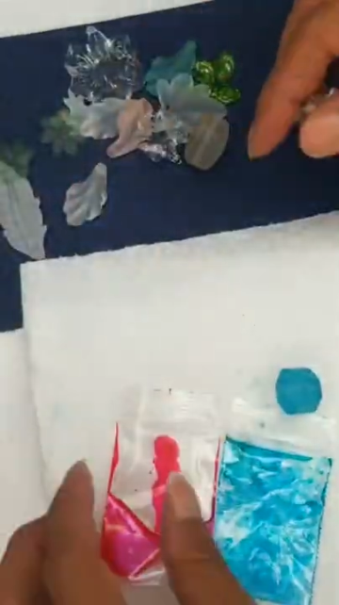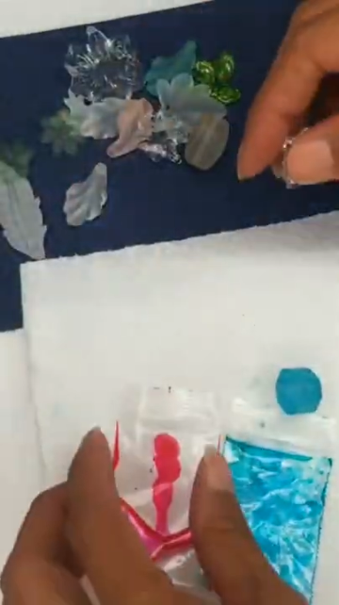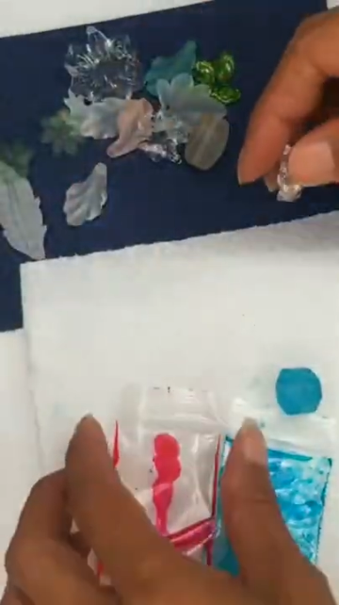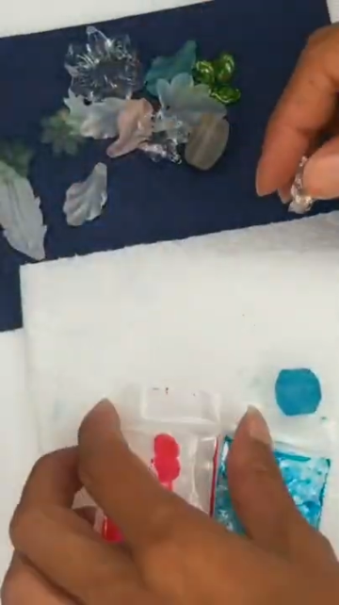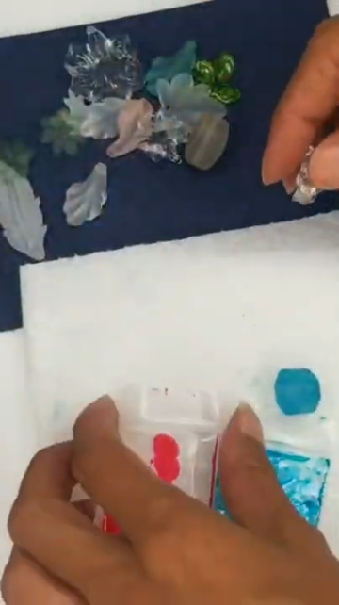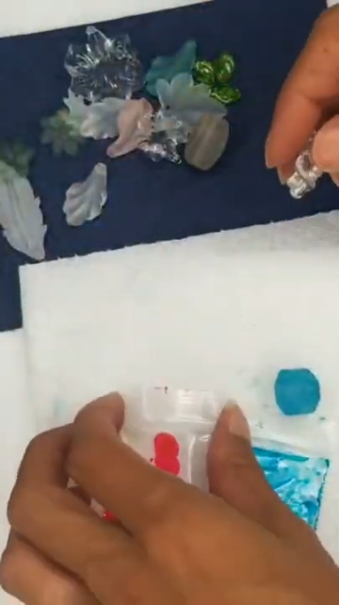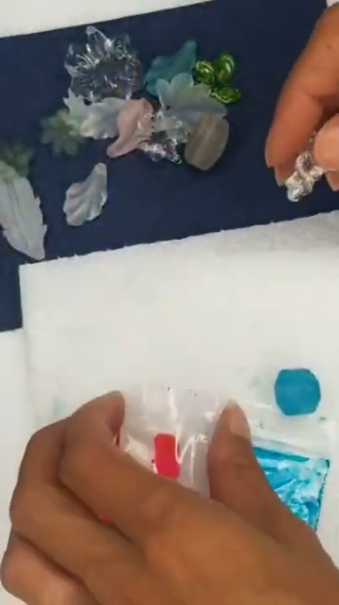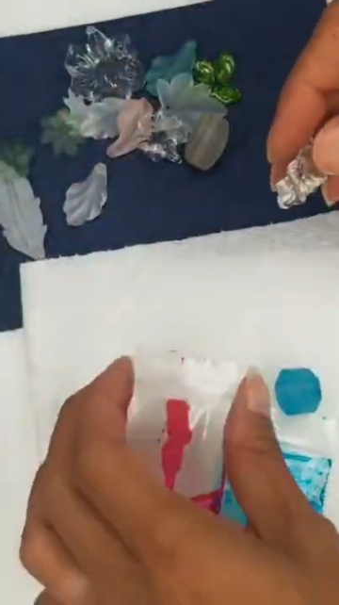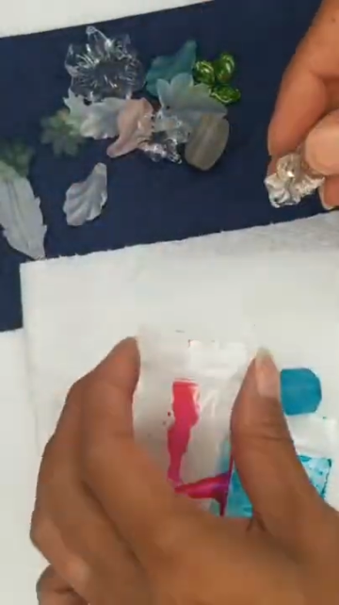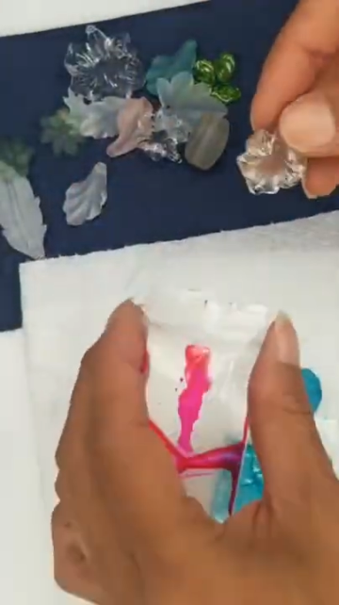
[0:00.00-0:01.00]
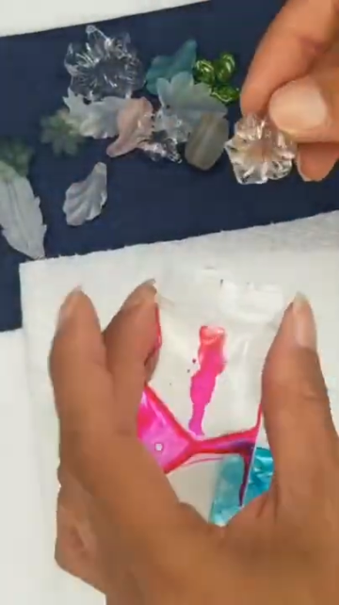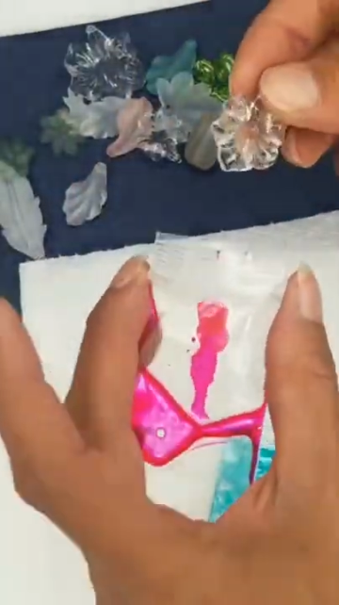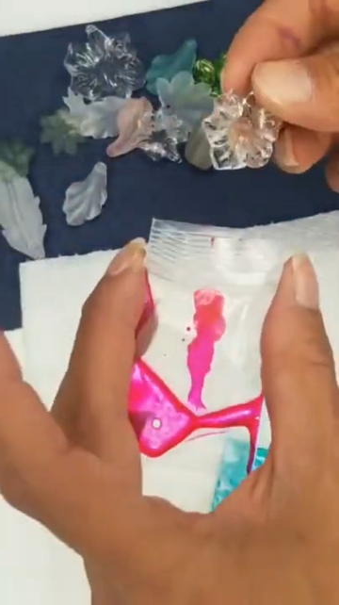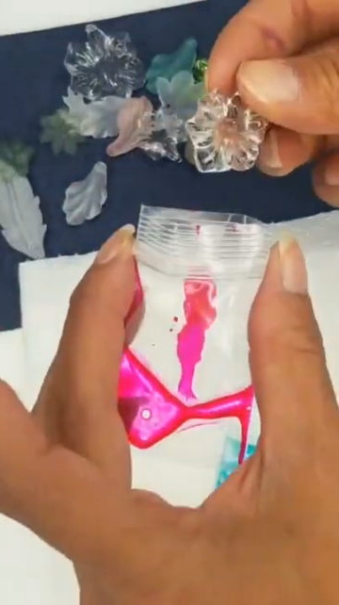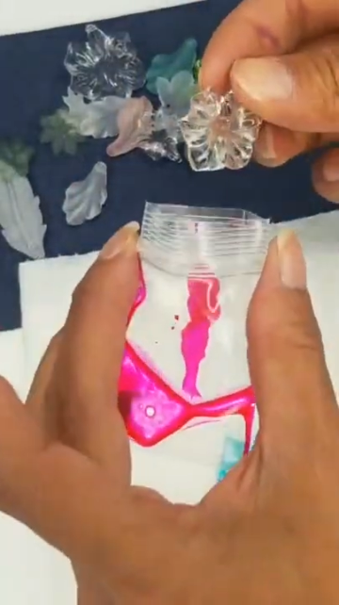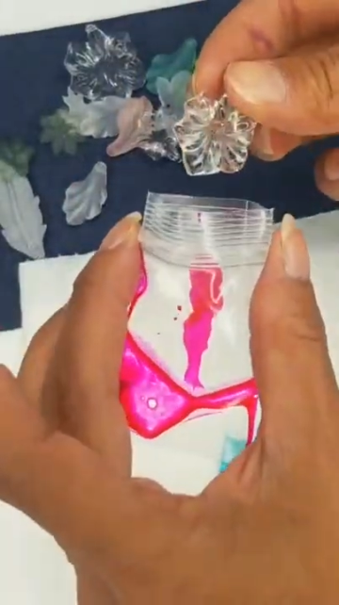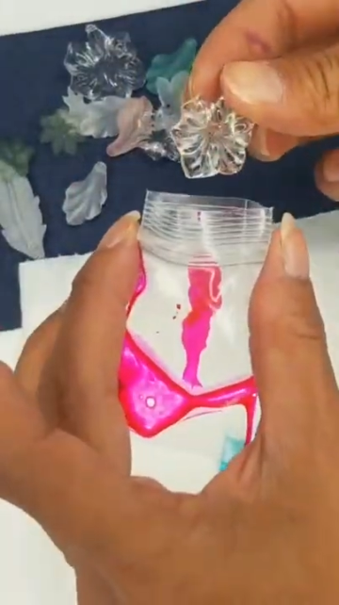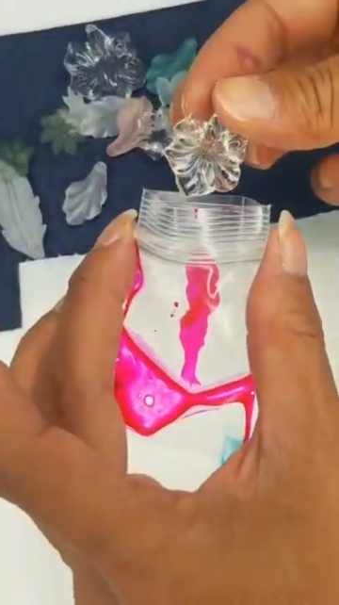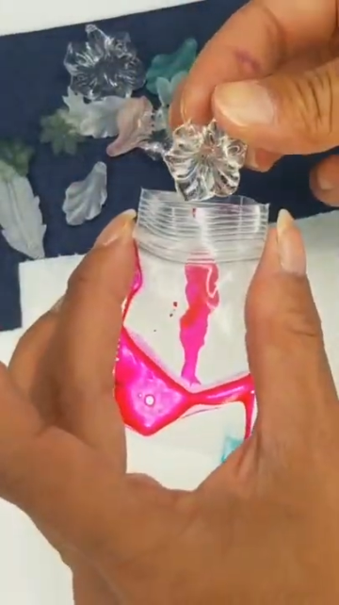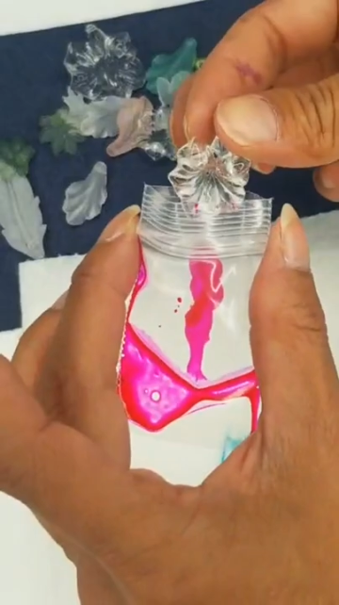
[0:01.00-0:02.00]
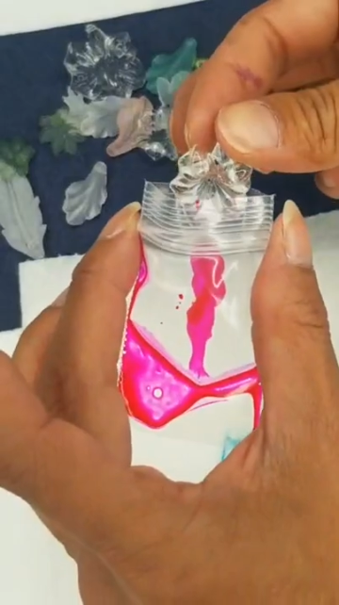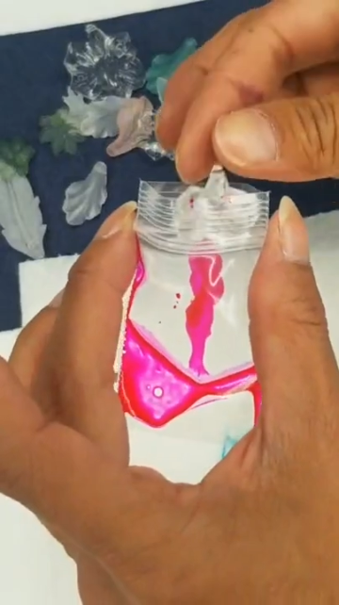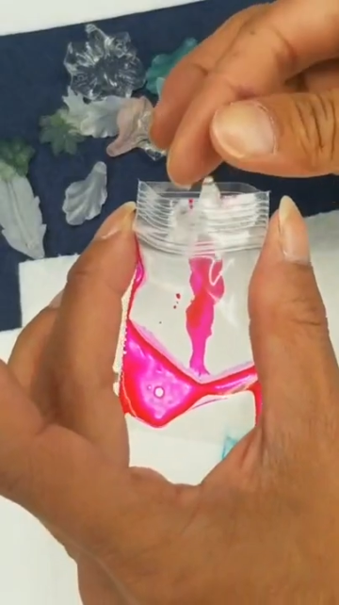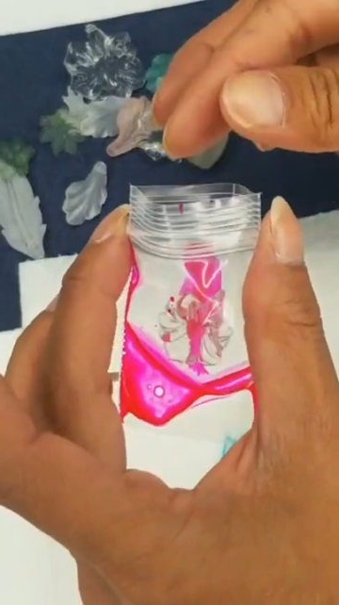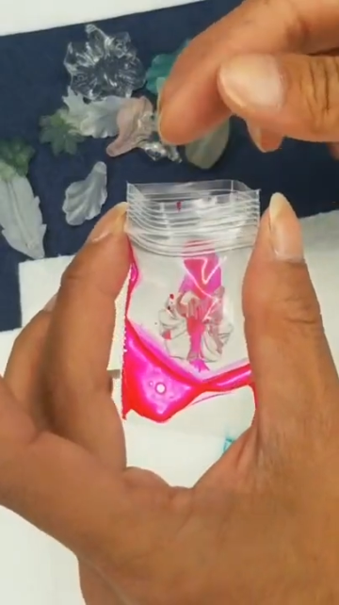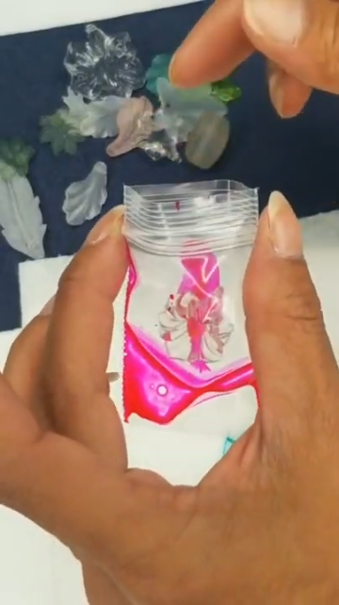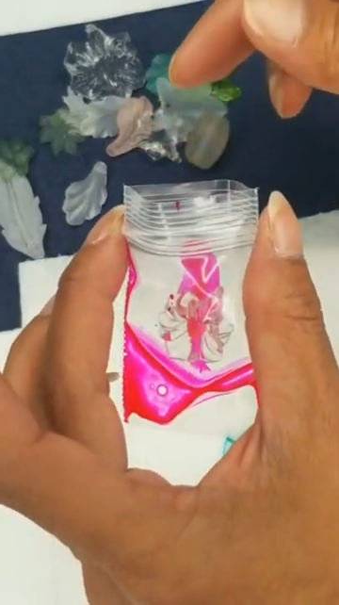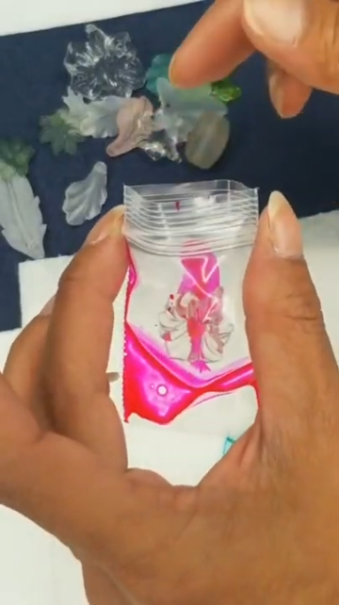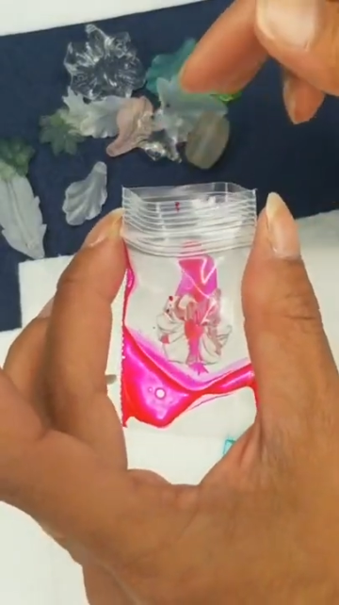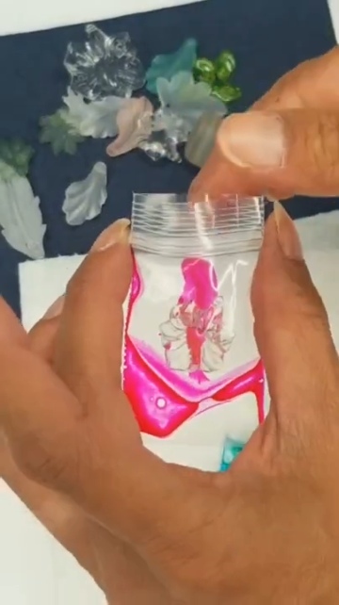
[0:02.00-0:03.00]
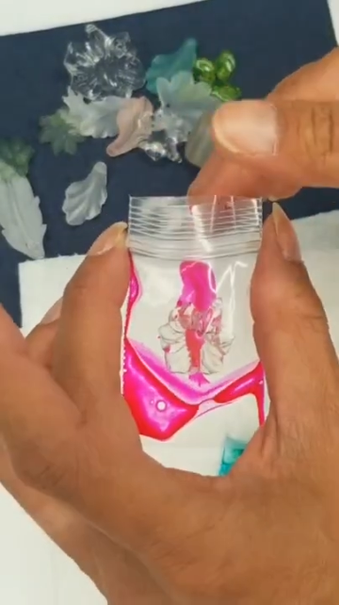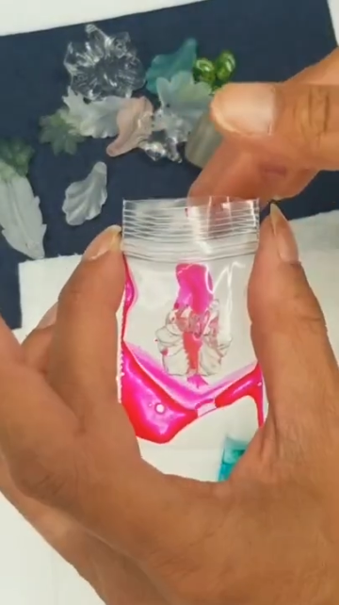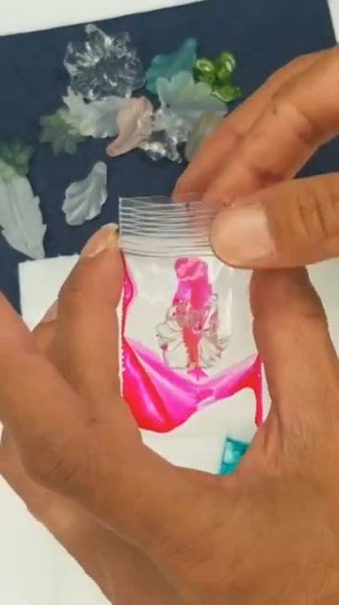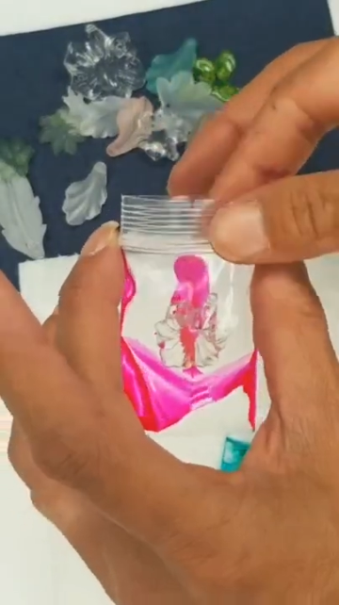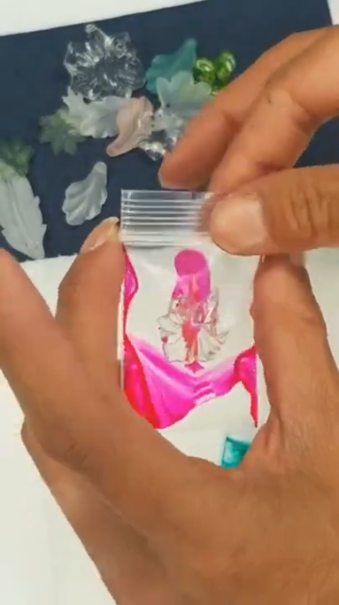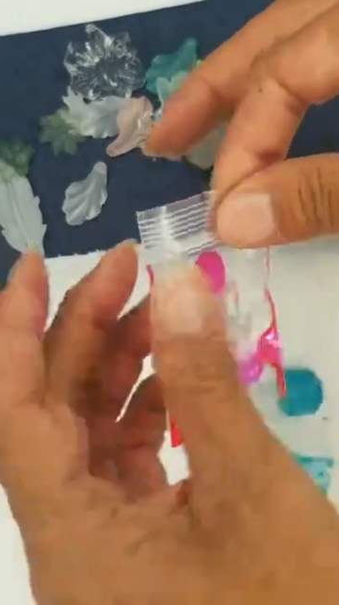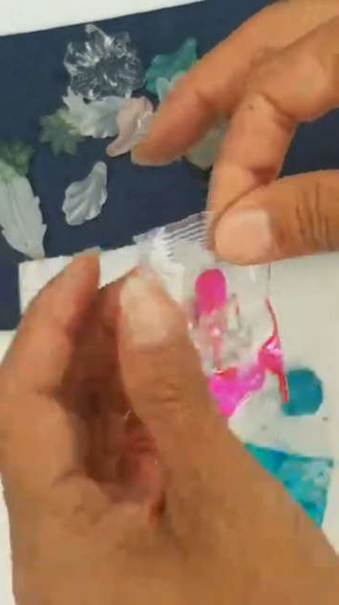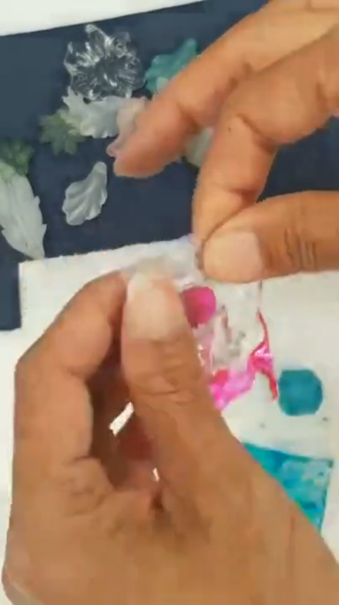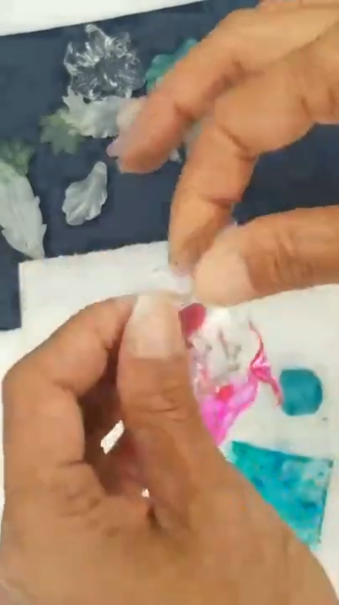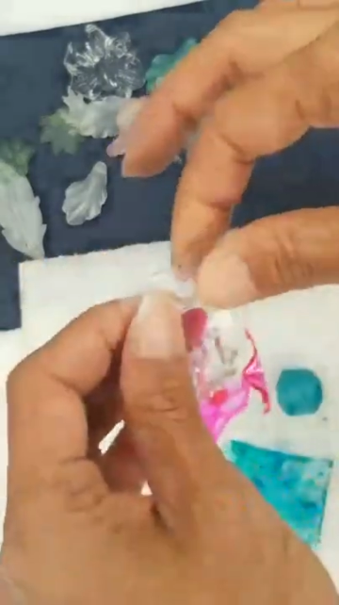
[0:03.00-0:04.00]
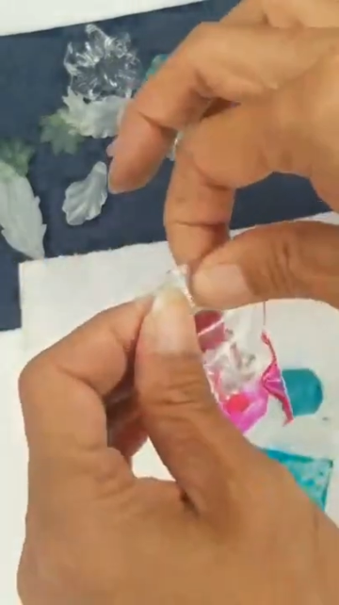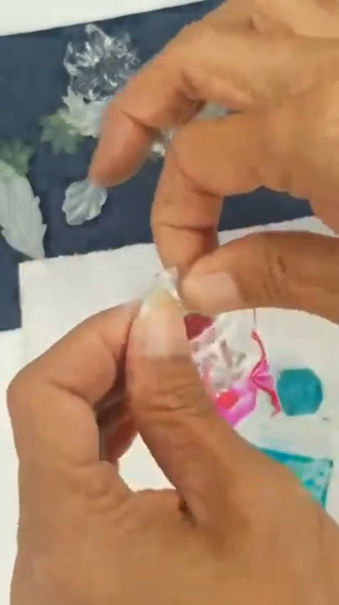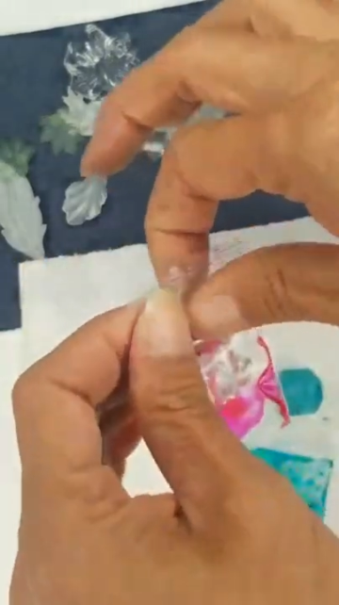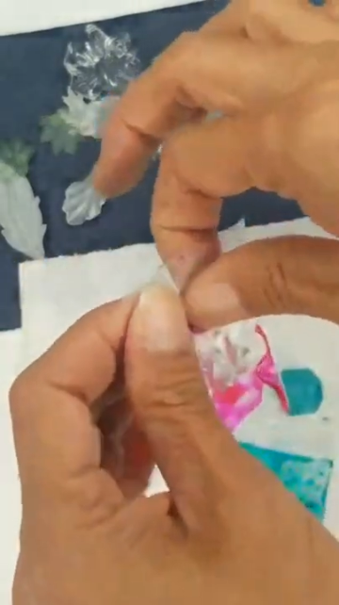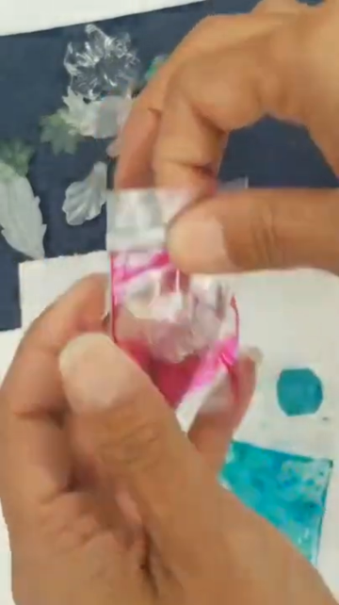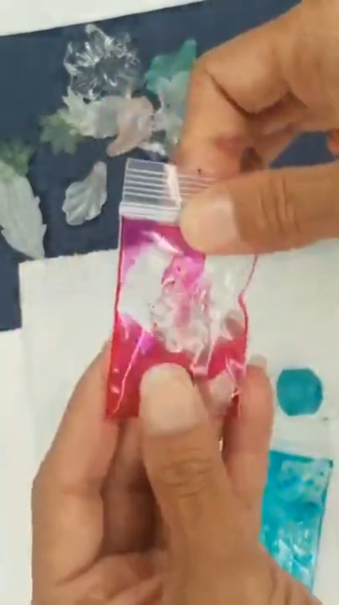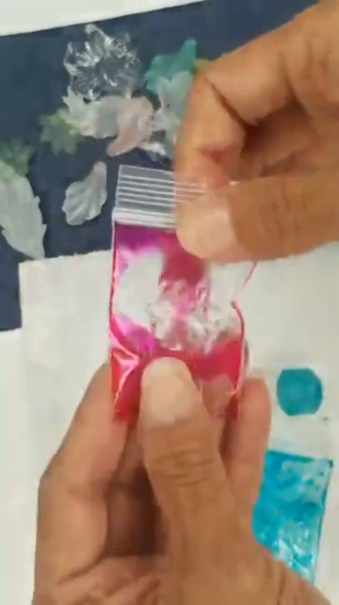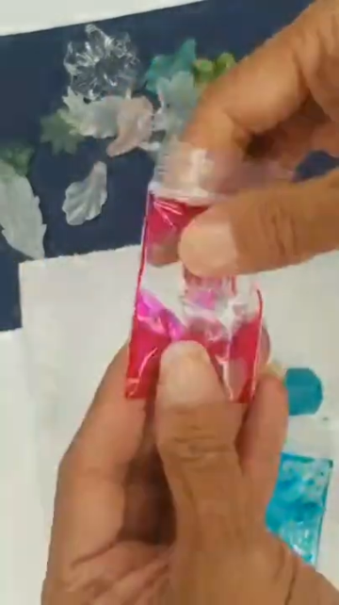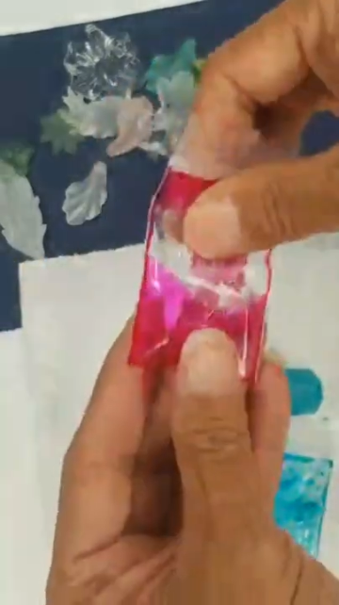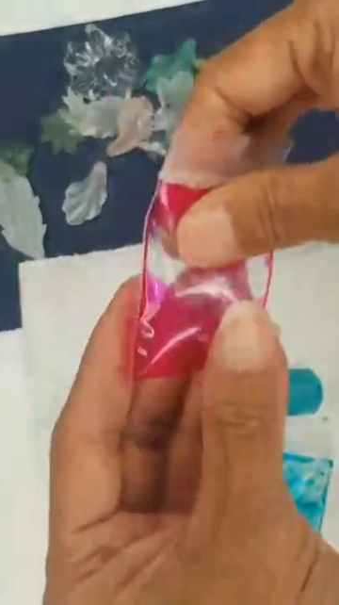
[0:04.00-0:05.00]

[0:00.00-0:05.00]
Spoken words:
No face is visible, so there are no lips to read.